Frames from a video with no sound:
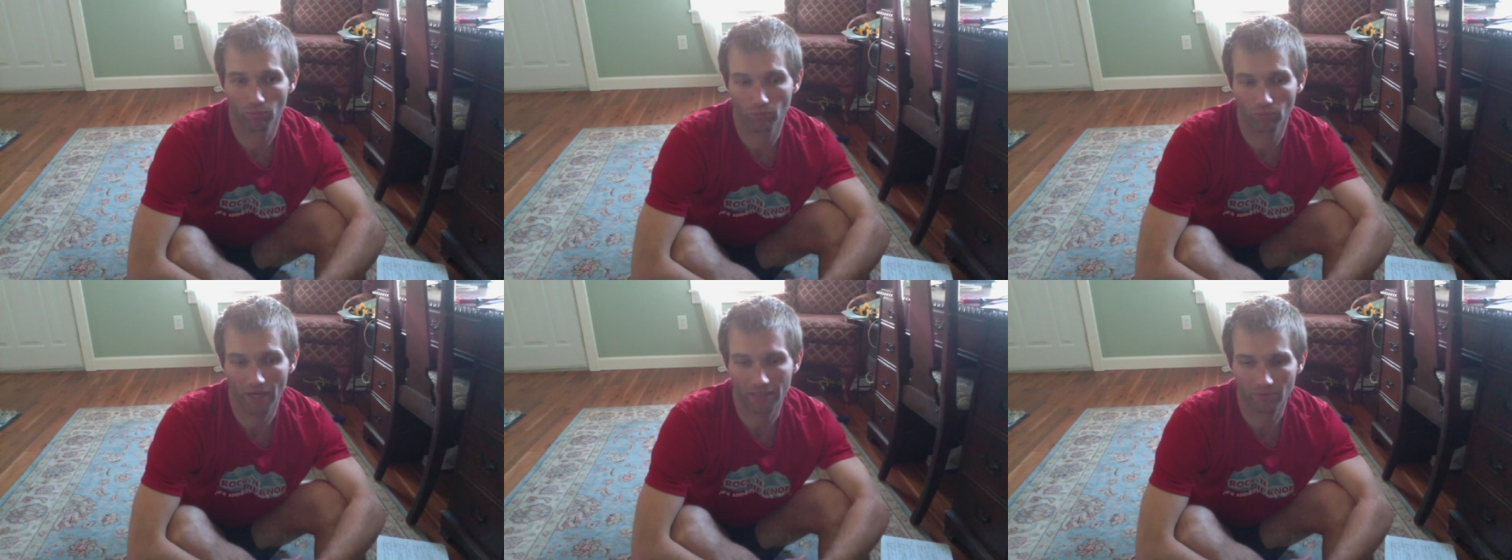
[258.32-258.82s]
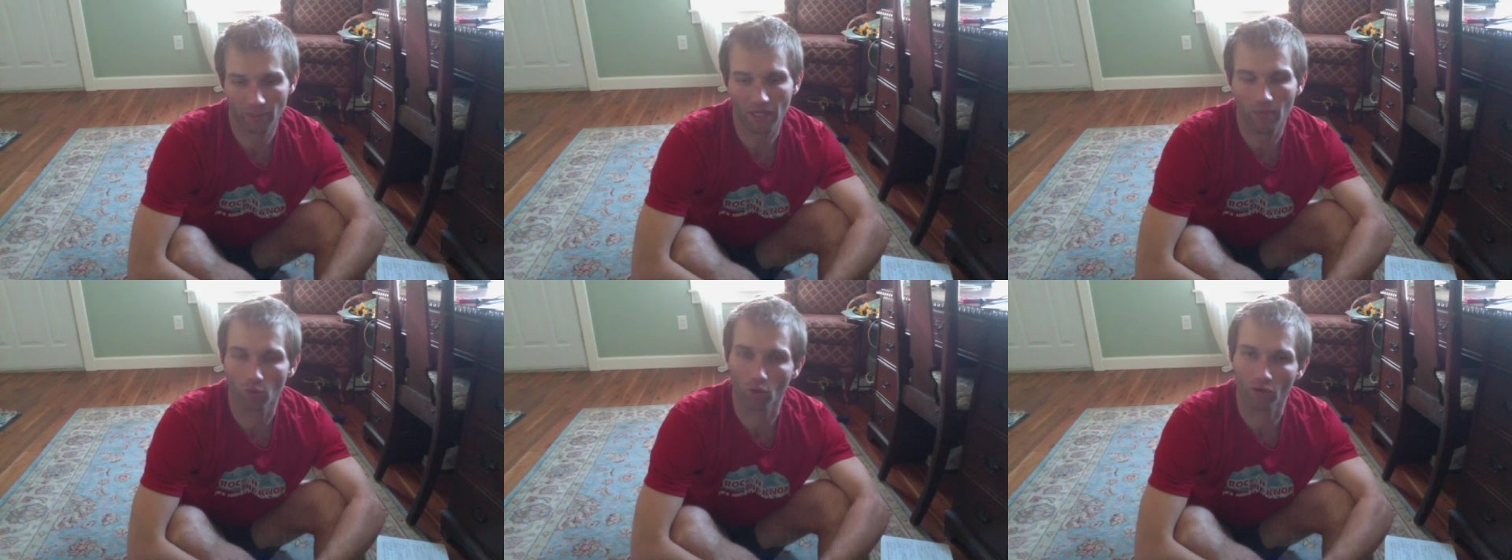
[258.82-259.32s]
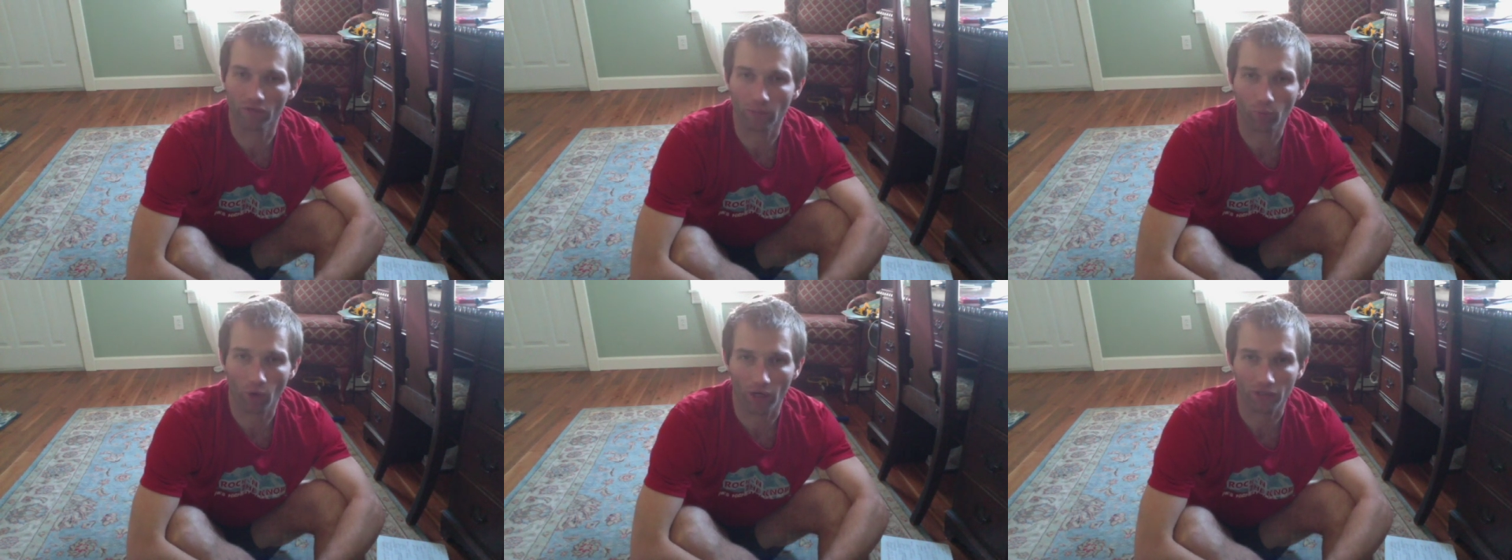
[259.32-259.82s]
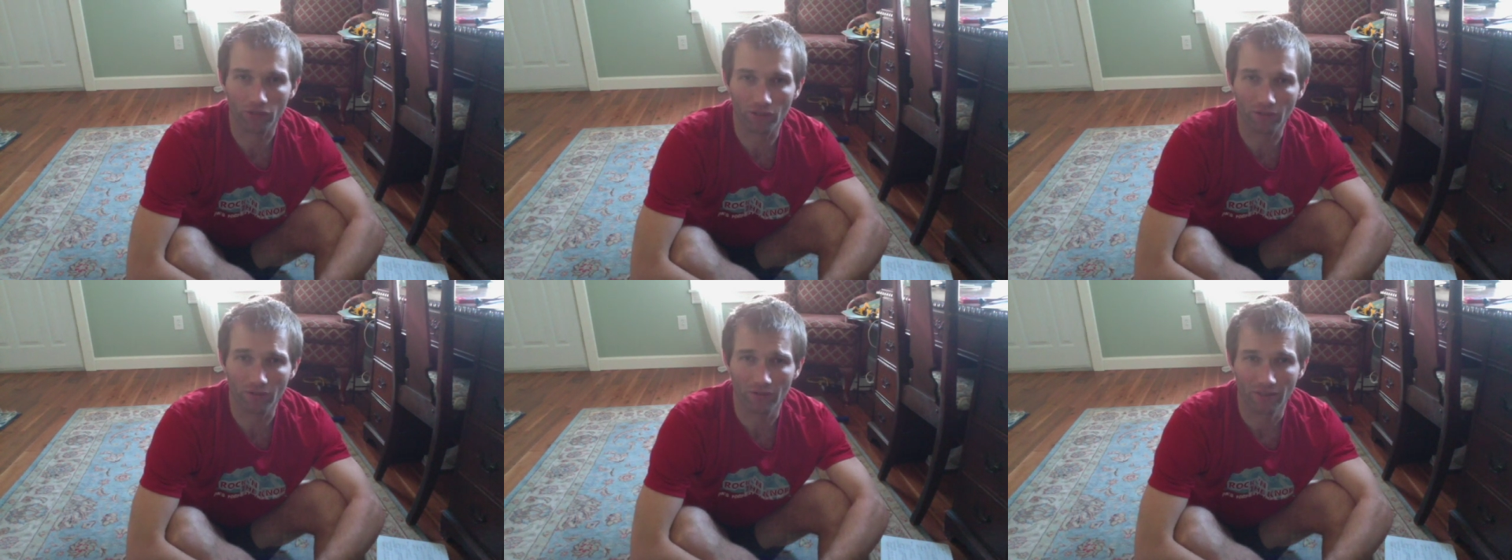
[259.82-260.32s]
has become more of a
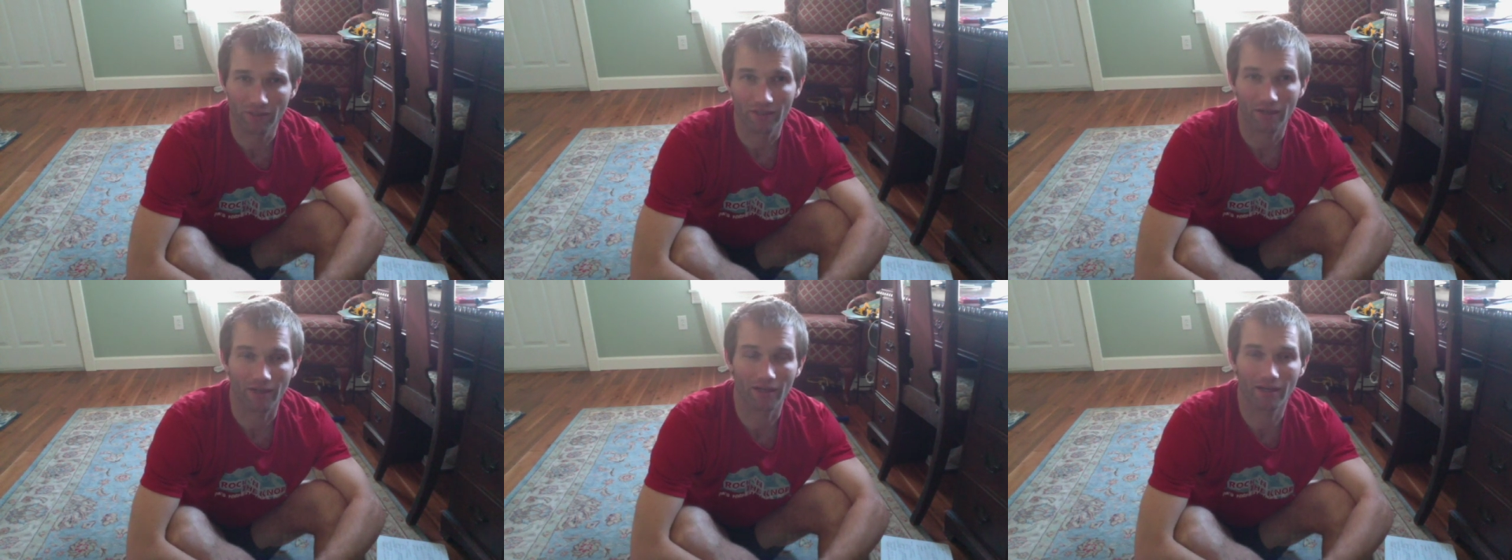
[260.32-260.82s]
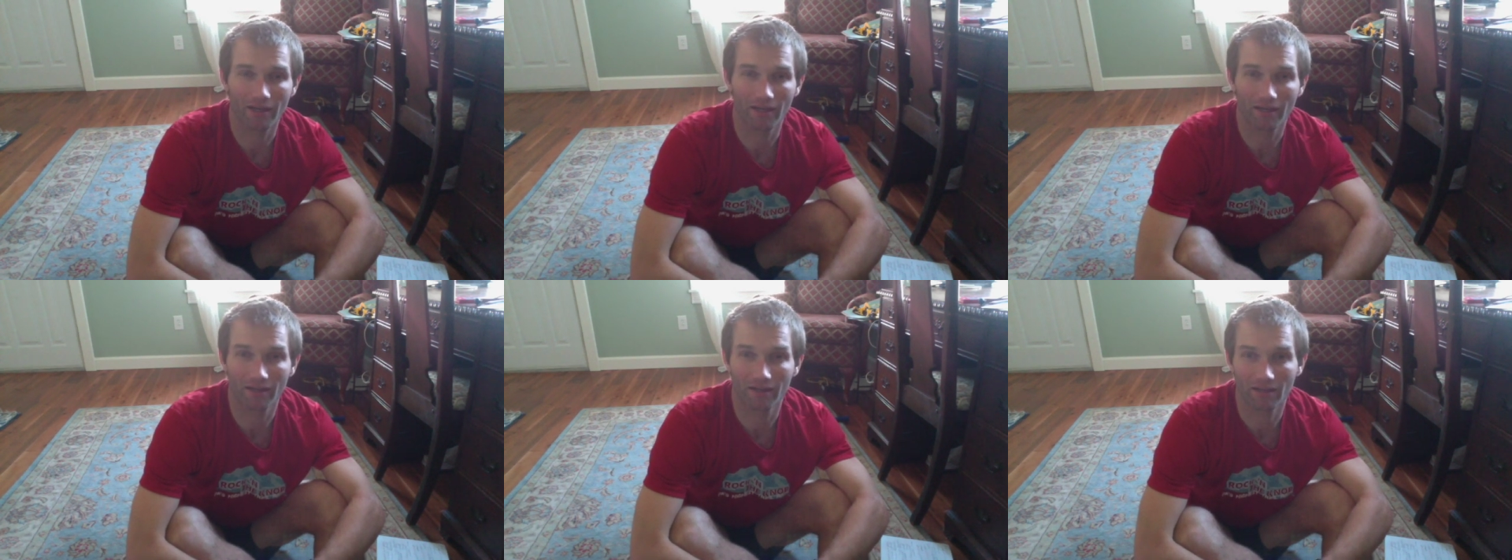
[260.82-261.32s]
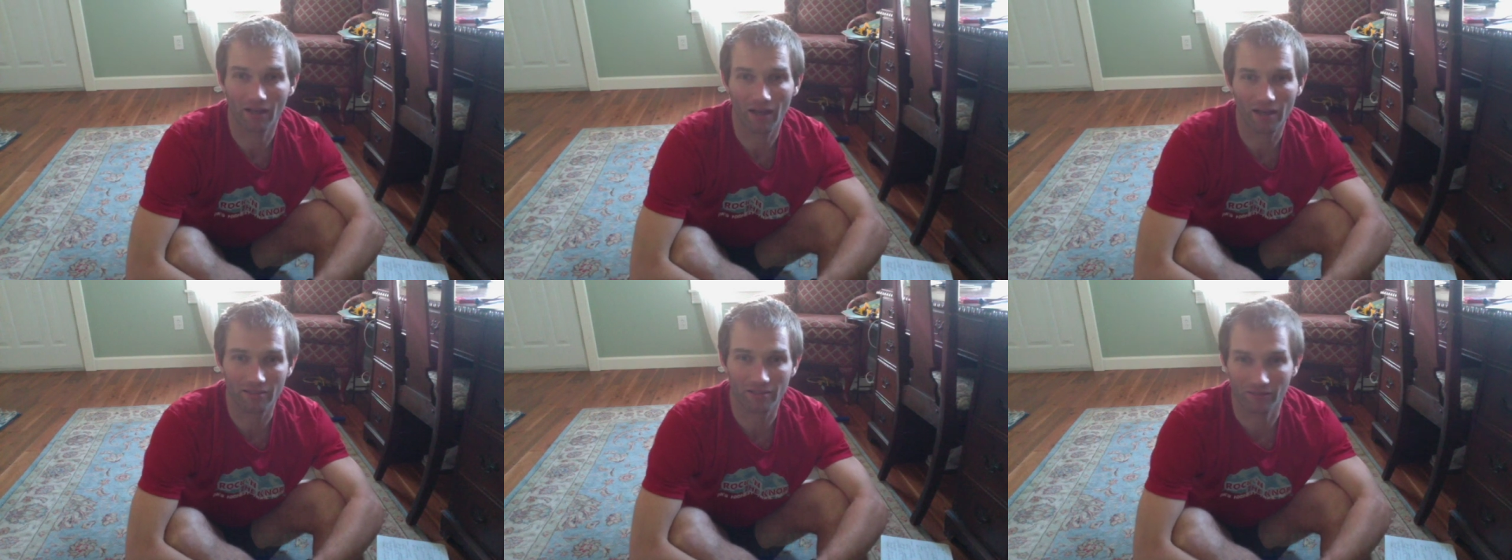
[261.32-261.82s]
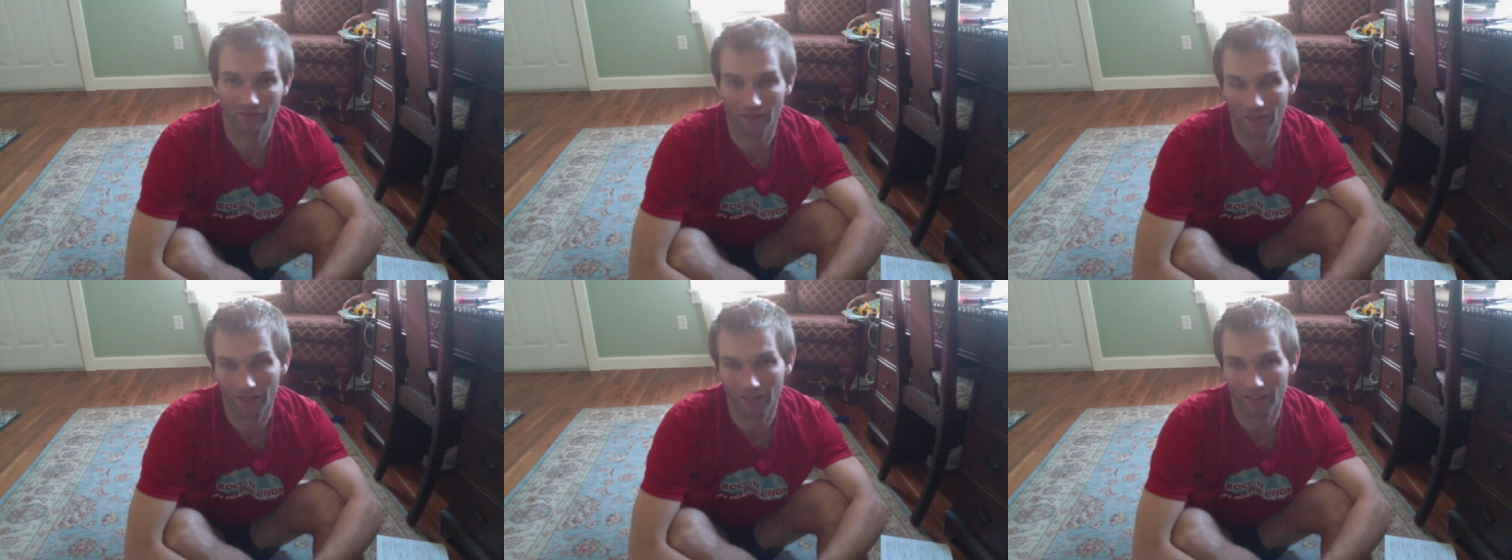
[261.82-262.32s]
pressure and less of
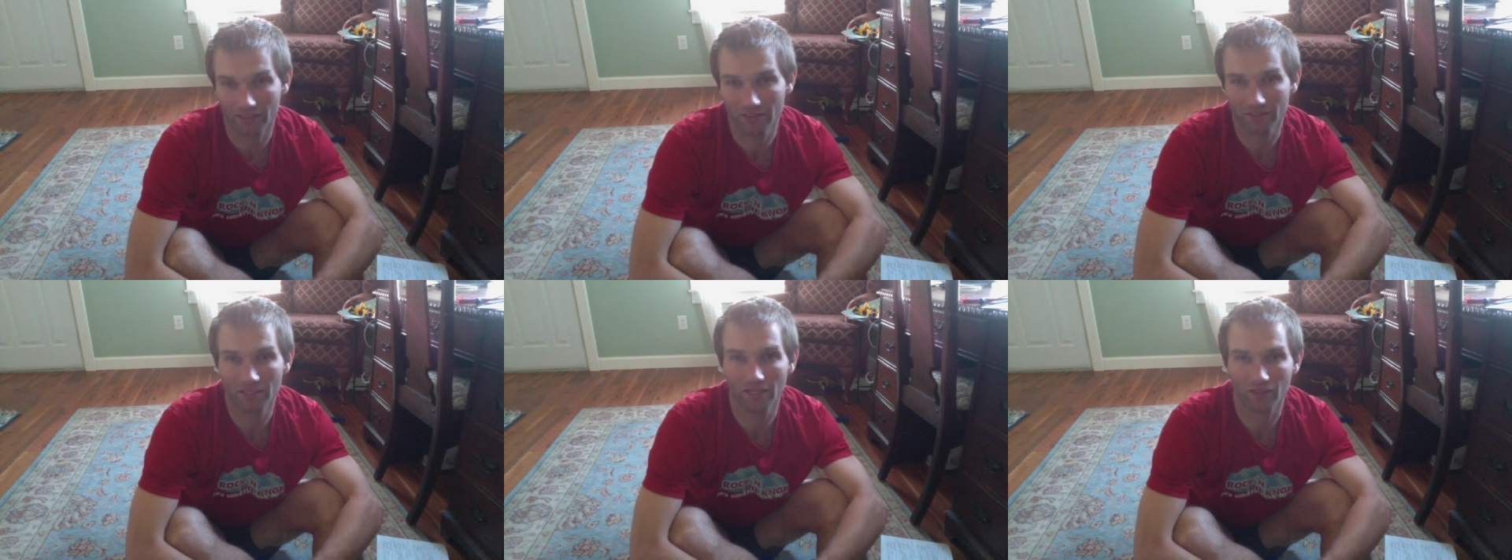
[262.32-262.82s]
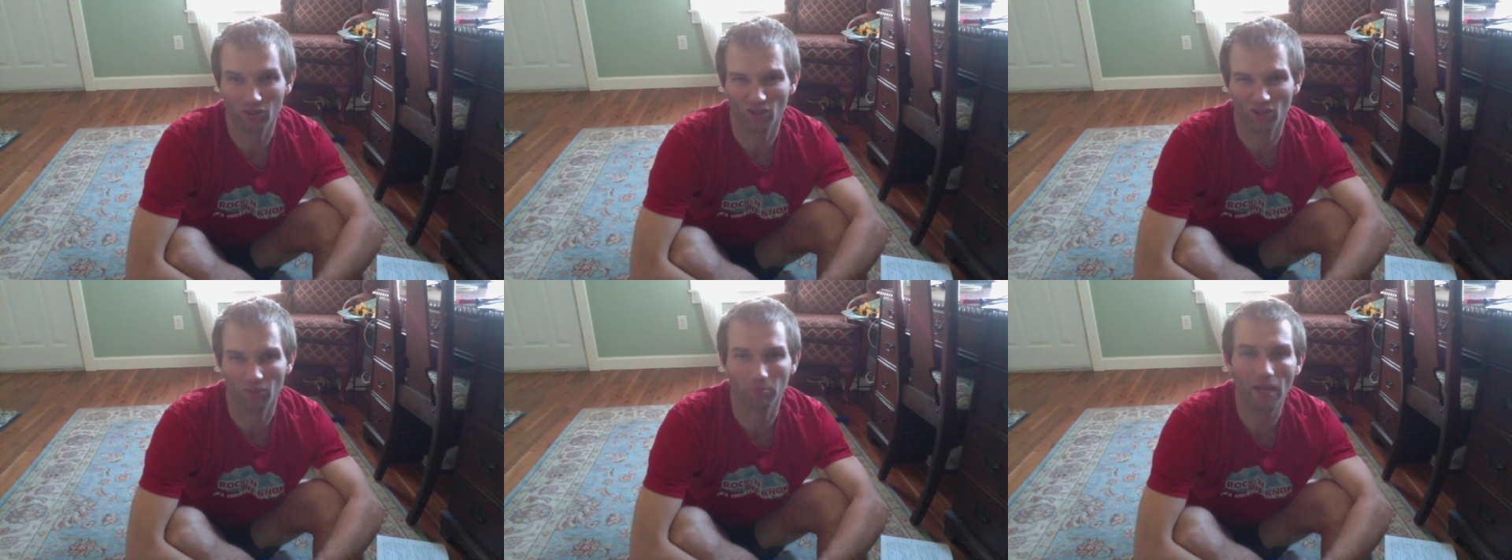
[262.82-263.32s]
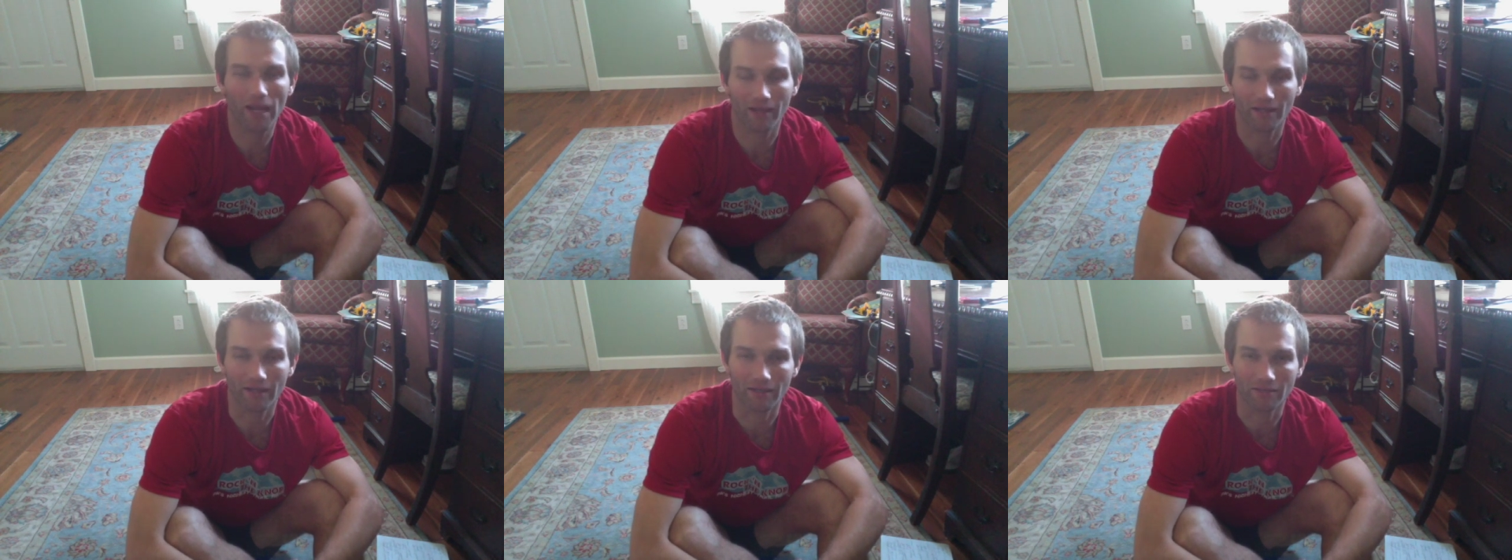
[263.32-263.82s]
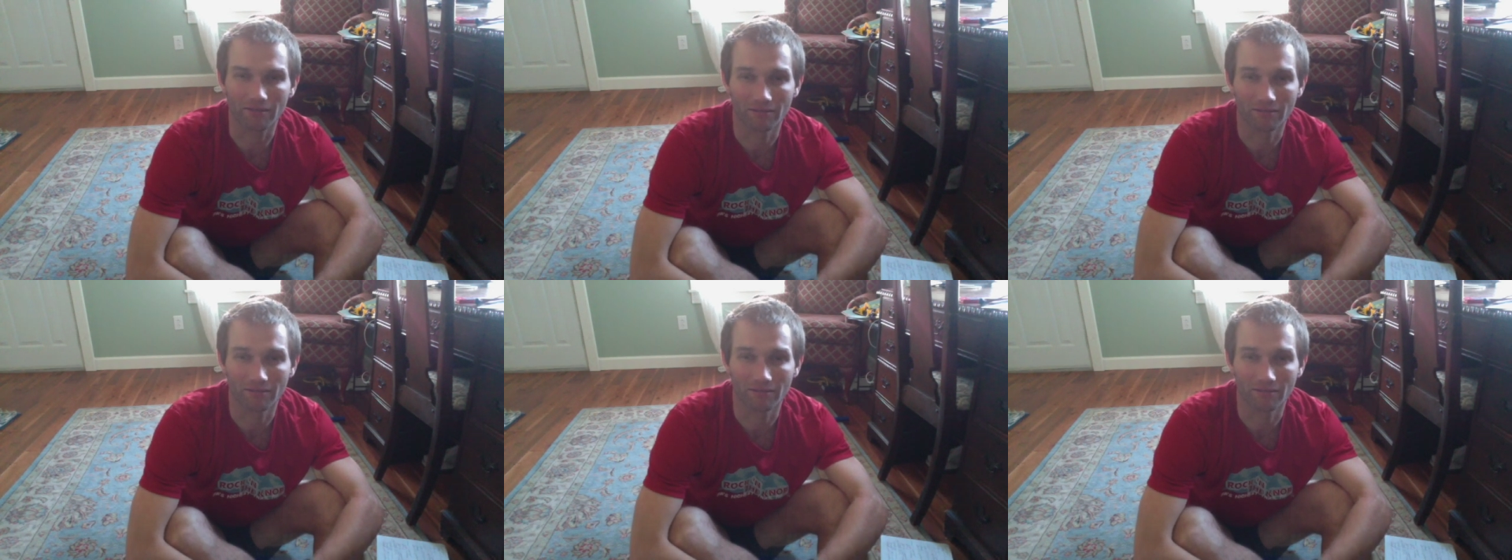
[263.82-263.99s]
a tender pain.